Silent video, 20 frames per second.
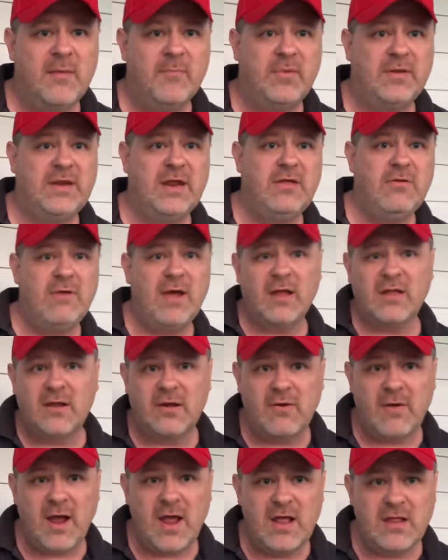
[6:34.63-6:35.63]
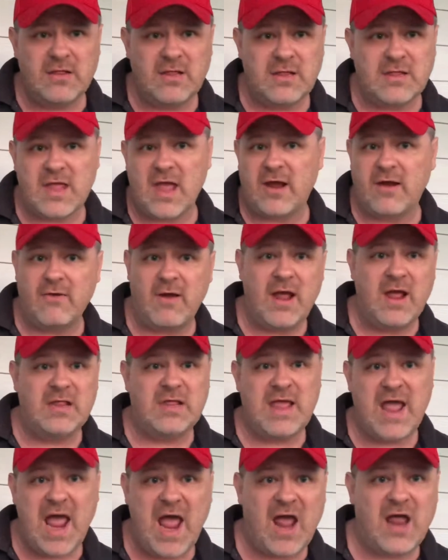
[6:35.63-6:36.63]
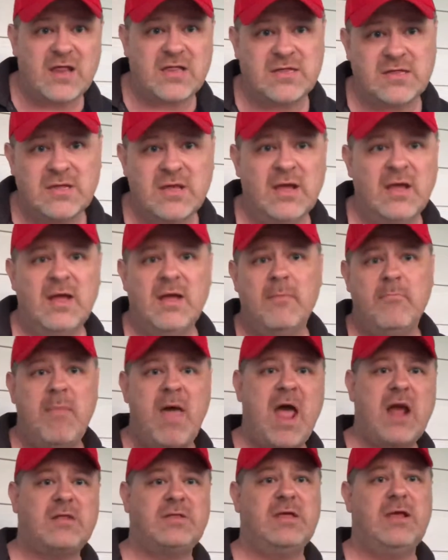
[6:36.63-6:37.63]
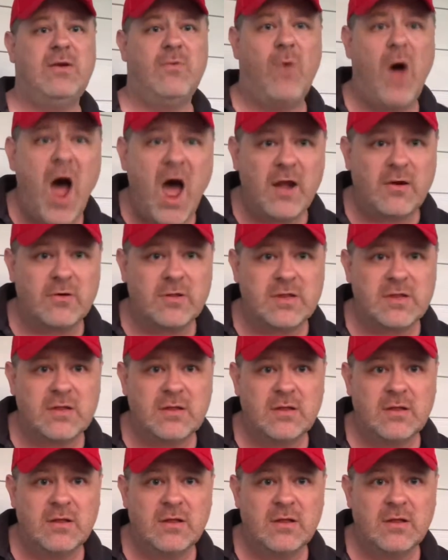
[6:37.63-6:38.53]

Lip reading: But then you got the crazies, like crazy-ass Maxine Waters,